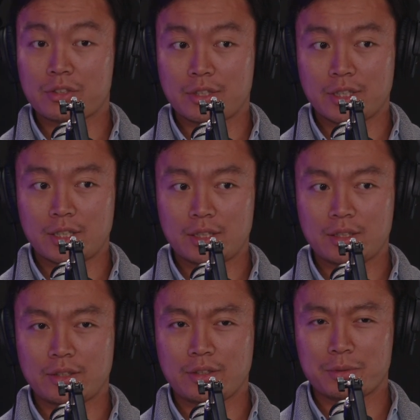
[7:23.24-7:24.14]
Yeah.
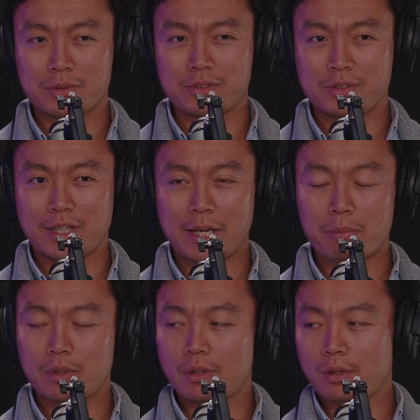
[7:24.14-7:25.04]
I think it was
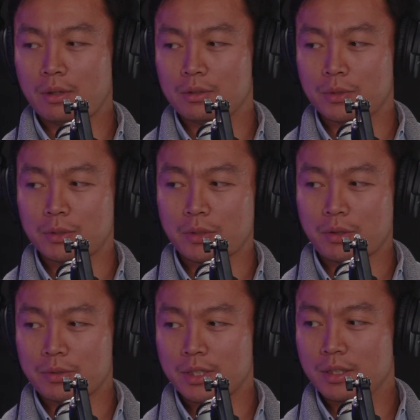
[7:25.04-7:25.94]
April
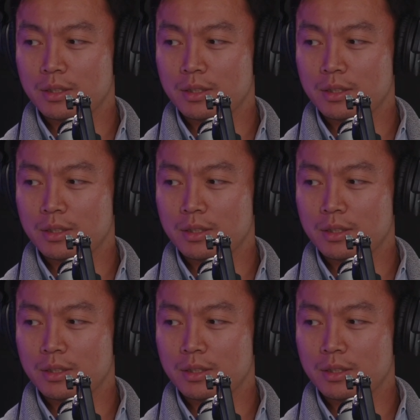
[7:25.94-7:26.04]
2023.